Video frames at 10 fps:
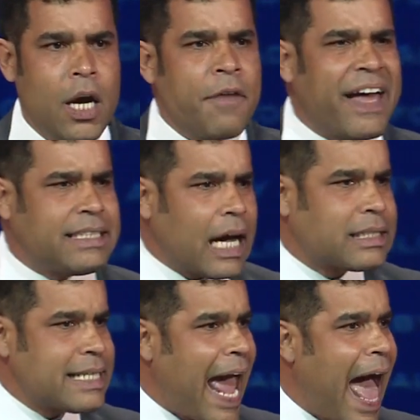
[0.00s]
that
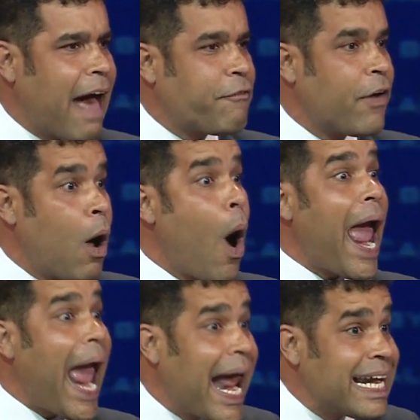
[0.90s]
doesn't have
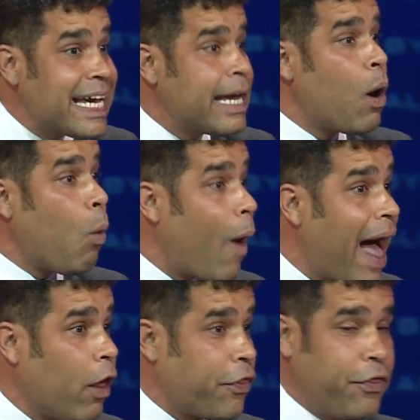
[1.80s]
any
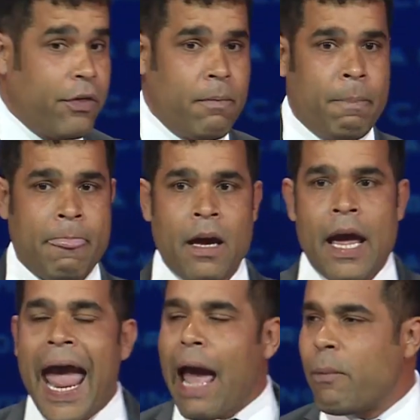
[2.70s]
wealth.
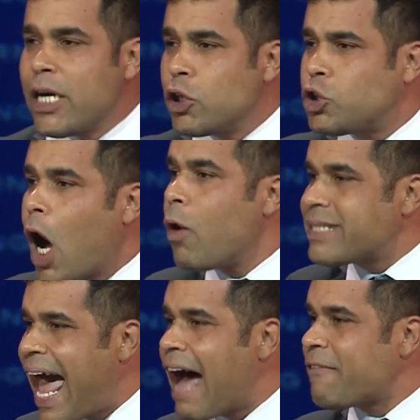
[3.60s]
And when you don't
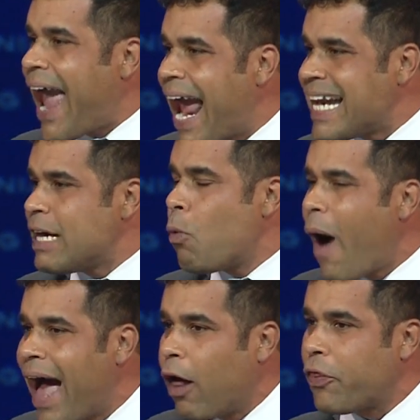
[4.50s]
have any
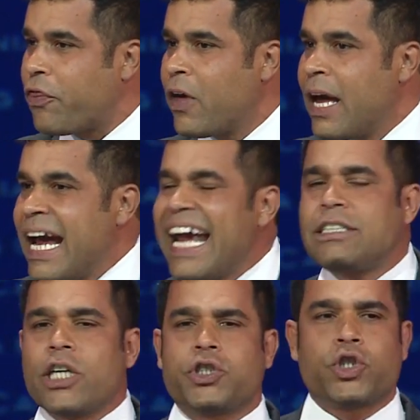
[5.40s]
wealth, it's
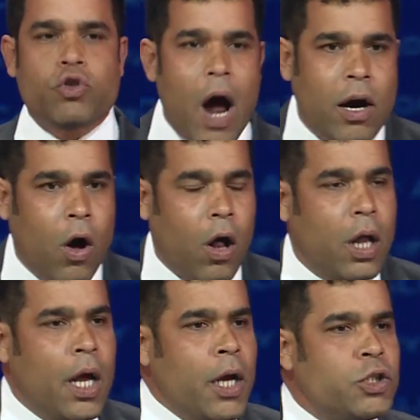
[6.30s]
a struggle
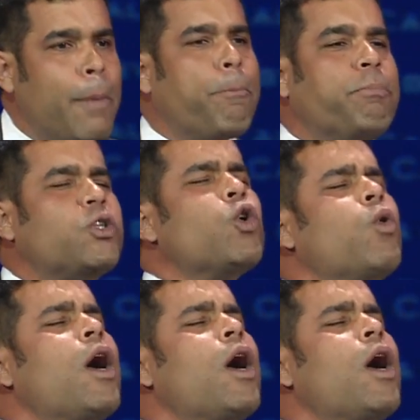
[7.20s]
to